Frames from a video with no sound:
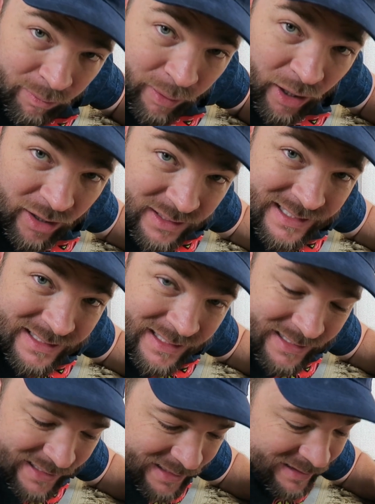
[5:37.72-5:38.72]
part
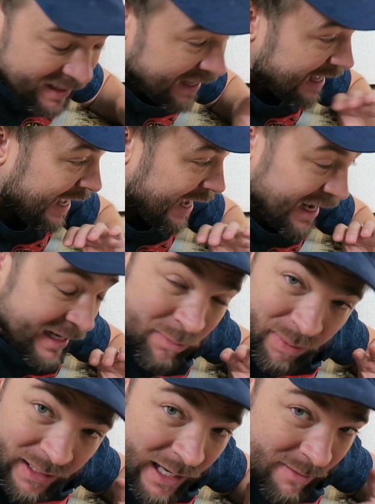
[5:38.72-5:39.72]
underneath, and
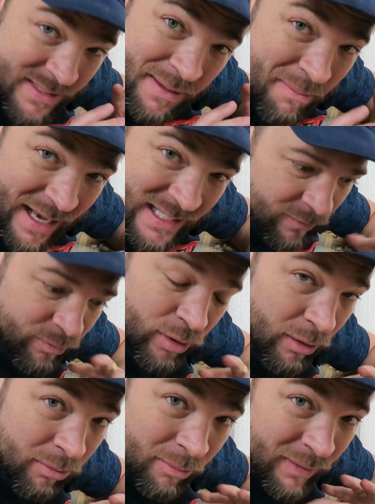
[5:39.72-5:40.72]
it becomes a massive
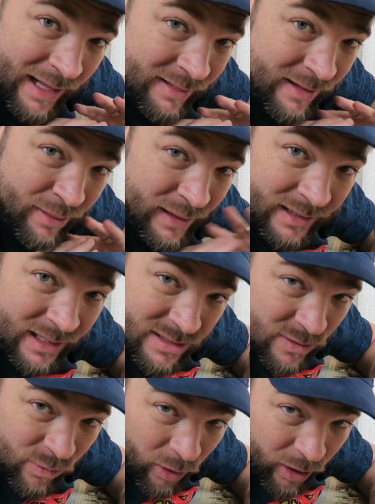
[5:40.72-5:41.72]
problem and the thing
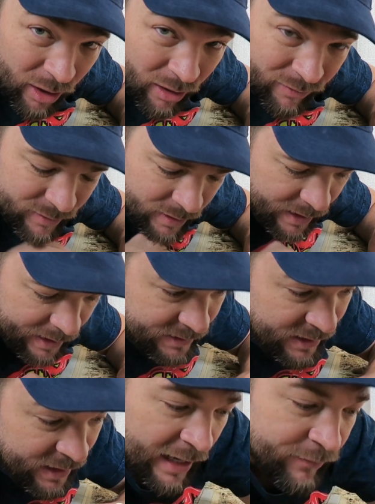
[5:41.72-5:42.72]
doesn't work after
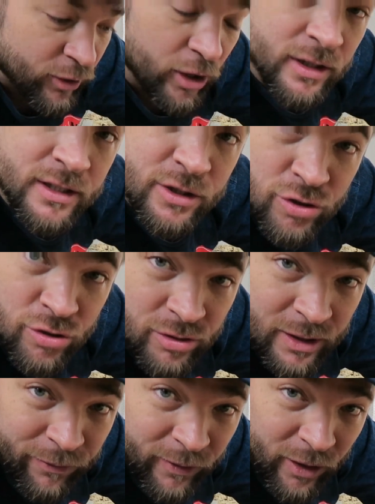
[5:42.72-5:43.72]
that. I've got 2
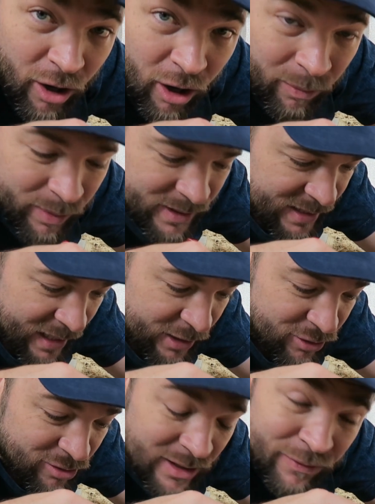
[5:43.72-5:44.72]
different carpets here,
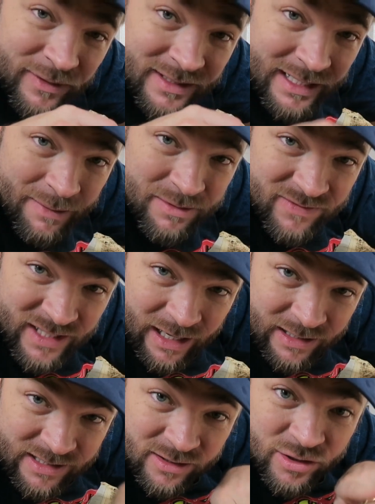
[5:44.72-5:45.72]
2 different types of
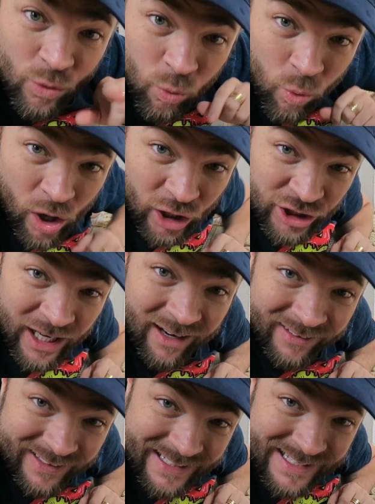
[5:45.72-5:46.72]
tassels. Watch
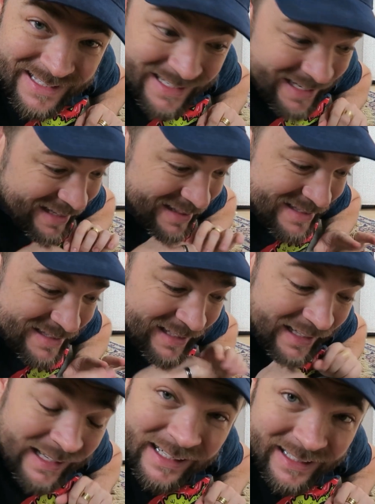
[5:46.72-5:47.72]
how easily this thing